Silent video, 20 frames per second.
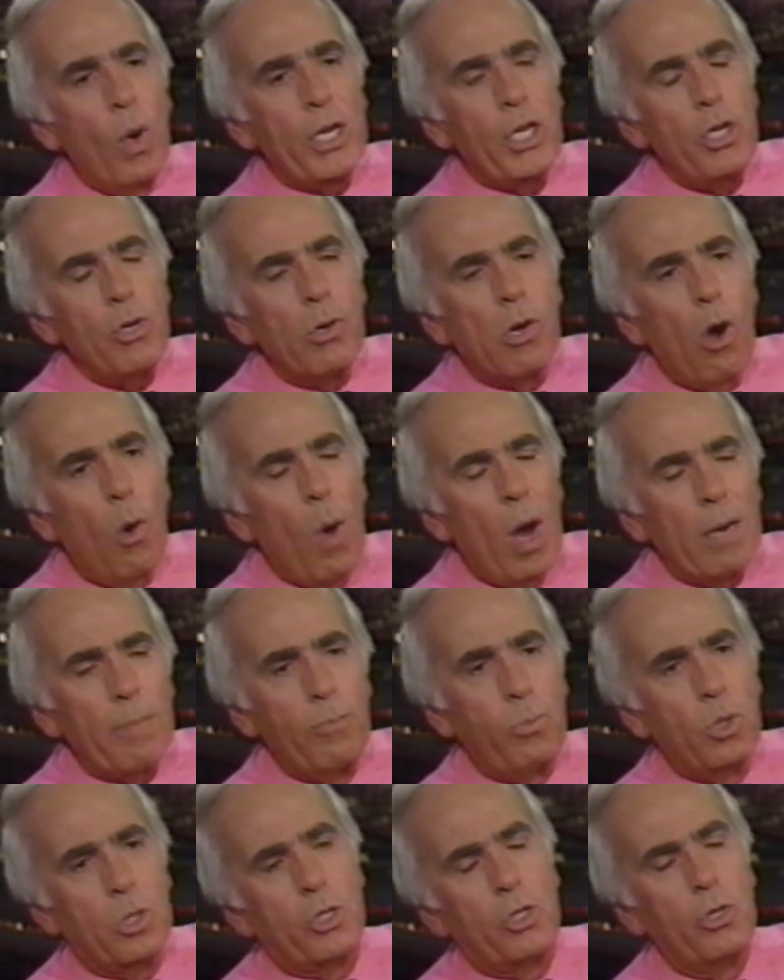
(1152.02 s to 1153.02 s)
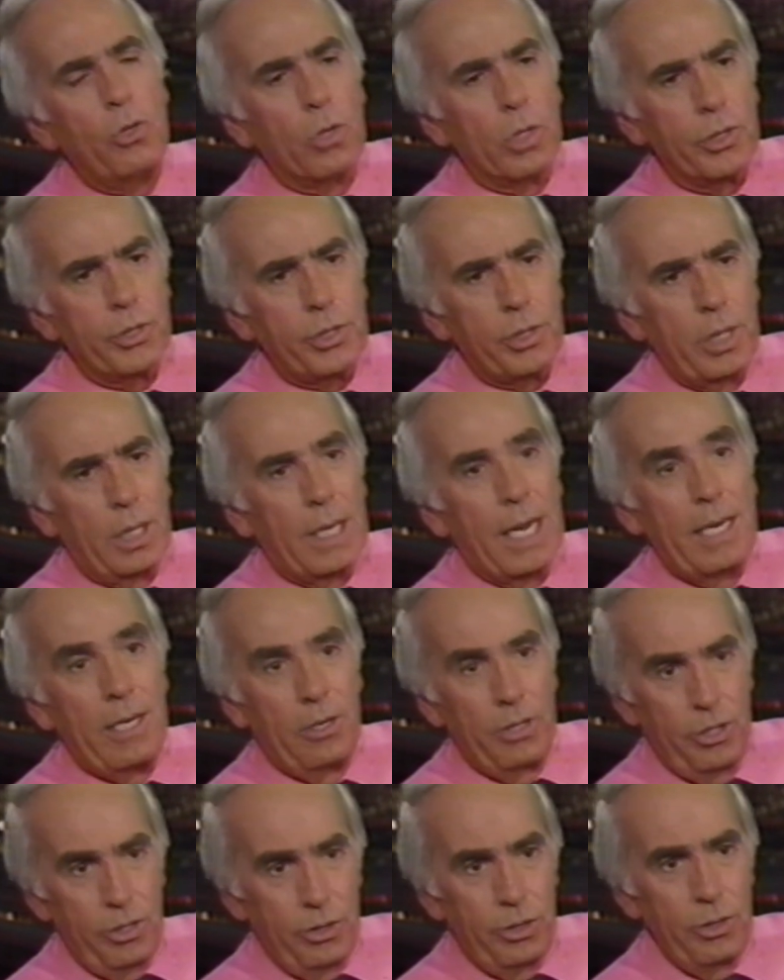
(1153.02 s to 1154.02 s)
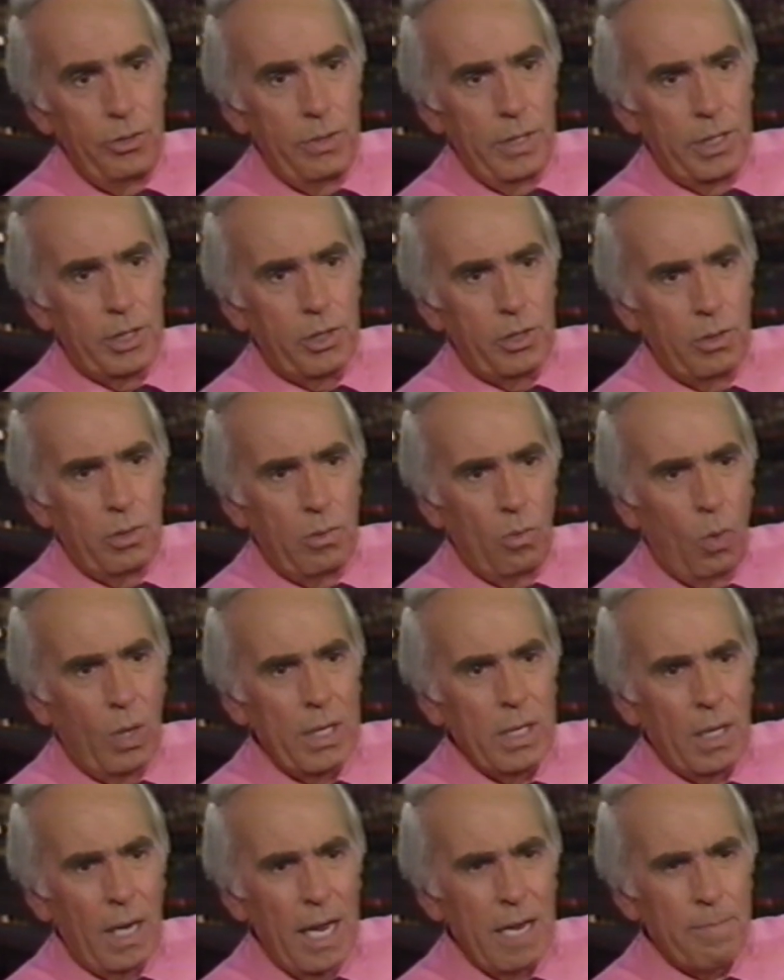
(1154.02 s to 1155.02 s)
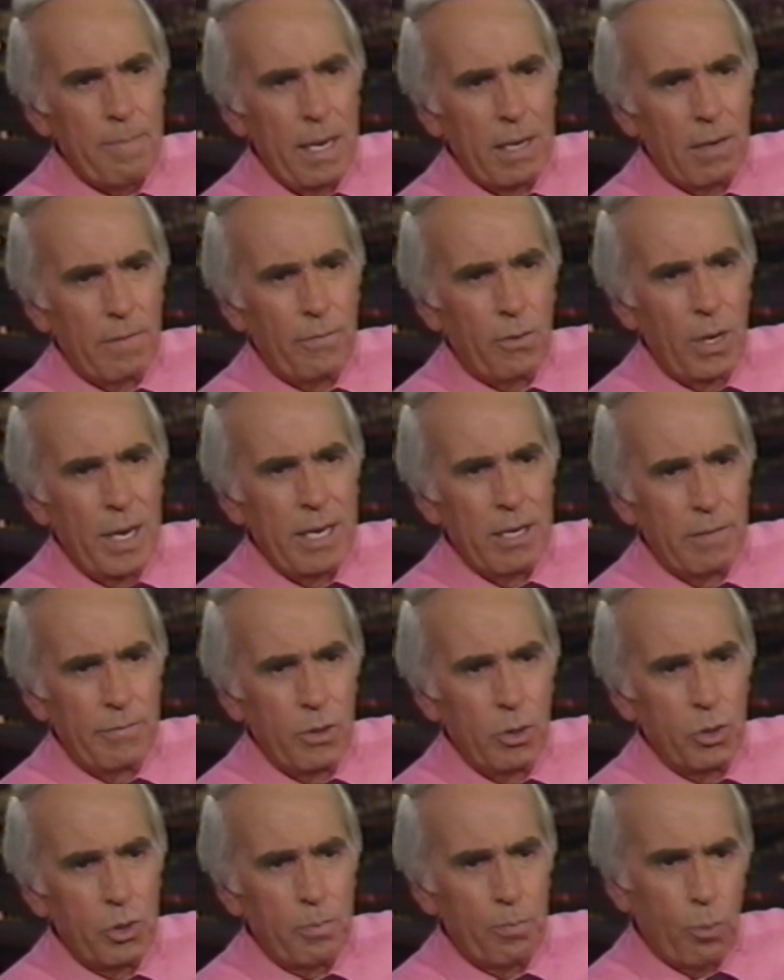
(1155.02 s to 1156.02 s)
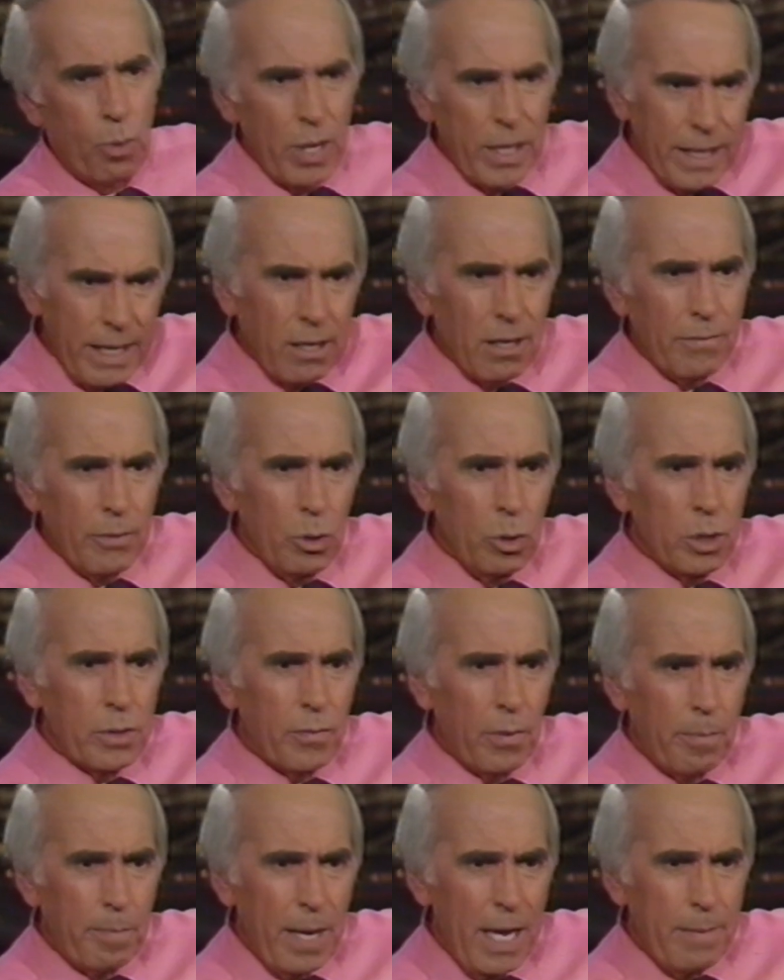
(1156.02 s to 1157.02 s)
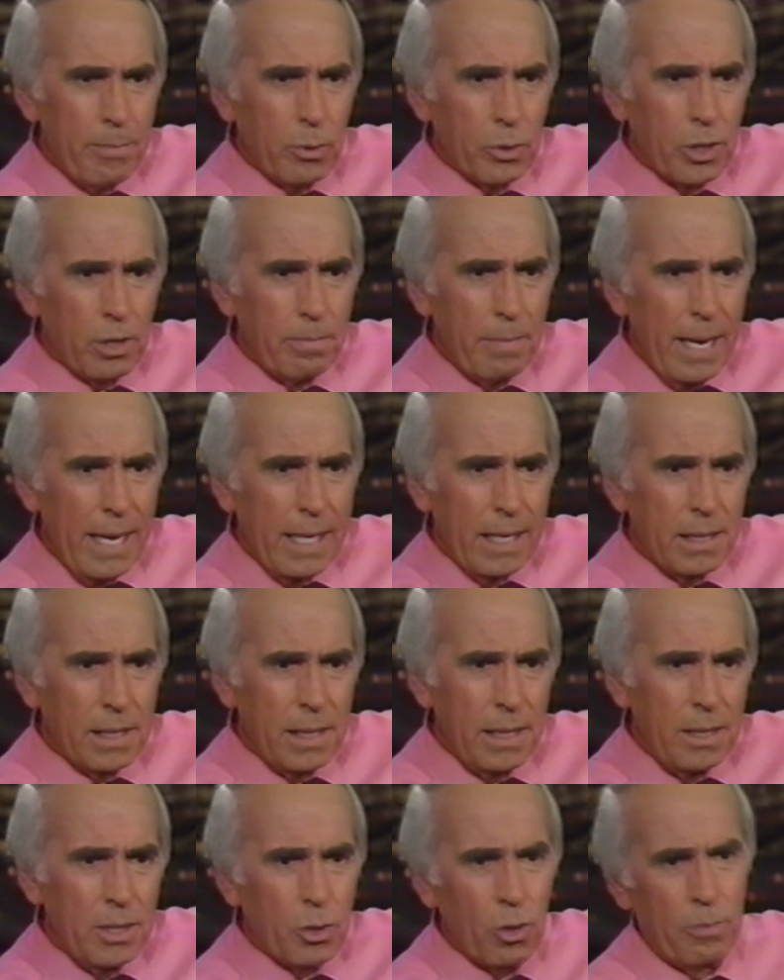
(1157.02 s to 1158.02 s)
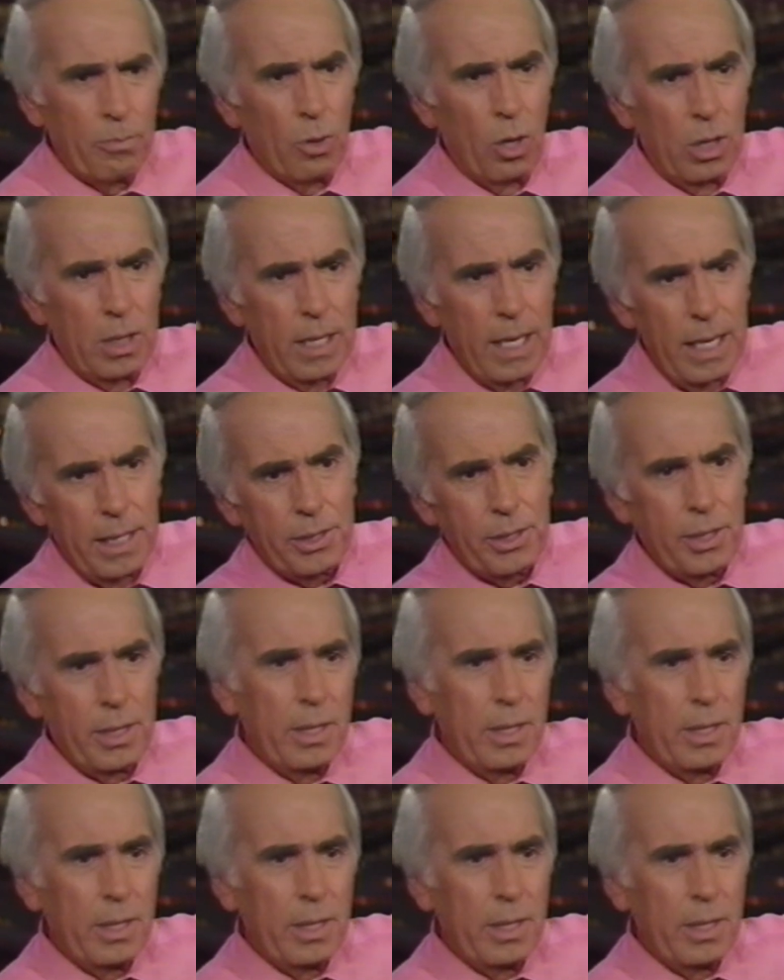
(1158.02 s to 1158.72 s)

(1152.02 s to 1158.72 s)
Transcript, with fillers: you go on book tours, and I know you do this, what do you like better for interviews? Print interviews for papers and magazines or broadcast?